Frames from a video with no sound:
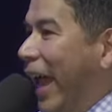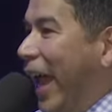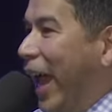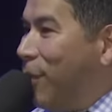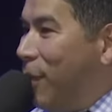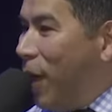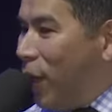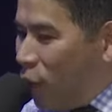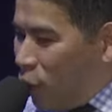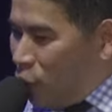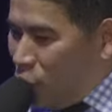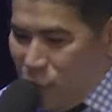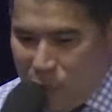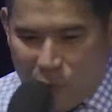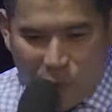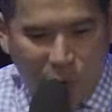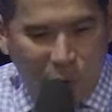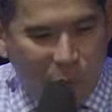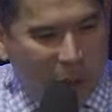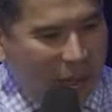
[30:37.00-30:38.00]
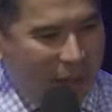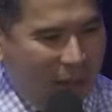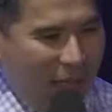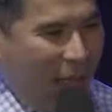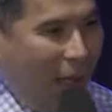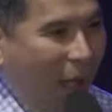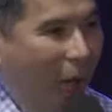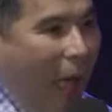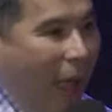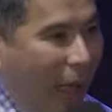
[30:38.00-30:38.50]
Amen. Because you don't know, I,
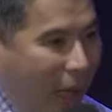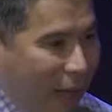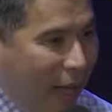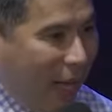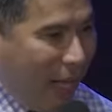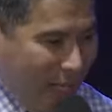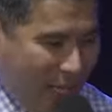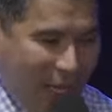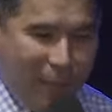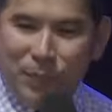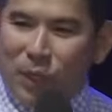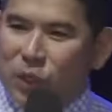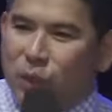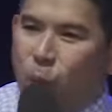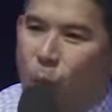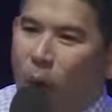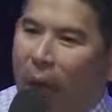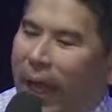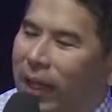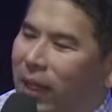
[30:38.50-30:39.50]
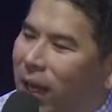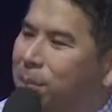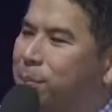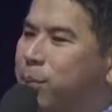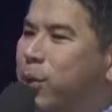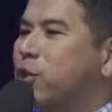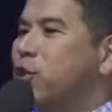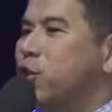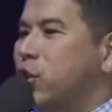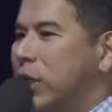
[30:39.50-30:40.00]
I, I got to keep this white and
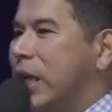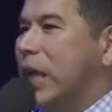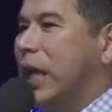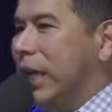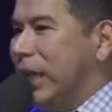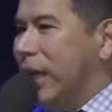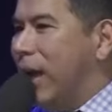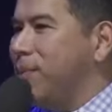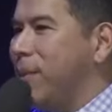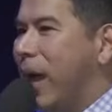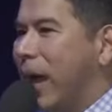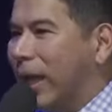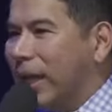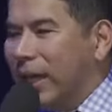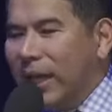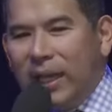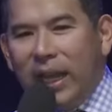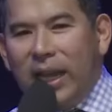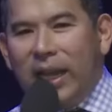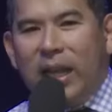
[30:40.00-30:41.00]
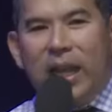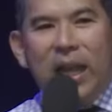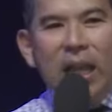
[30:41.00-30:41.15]
pristine. I'm not going to let it,